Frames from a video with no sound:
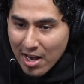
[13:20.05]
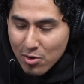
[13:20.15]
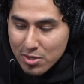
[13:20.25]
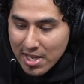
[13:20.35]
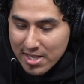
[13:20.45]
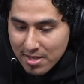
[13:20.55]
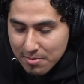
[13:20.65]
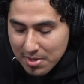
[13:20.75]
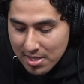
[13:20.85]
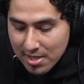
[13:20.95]
don't take
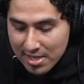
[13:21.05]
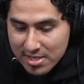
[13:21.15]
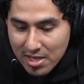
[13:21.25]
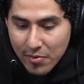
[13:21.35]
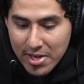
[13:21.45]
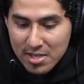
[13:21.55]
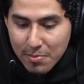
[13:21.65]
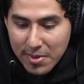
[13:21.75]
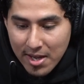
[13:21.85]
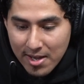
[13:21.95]
something that
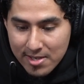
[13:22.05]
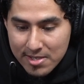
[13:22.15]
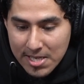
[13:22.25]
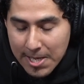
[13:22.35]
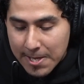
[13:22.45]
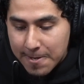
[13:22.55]
serious because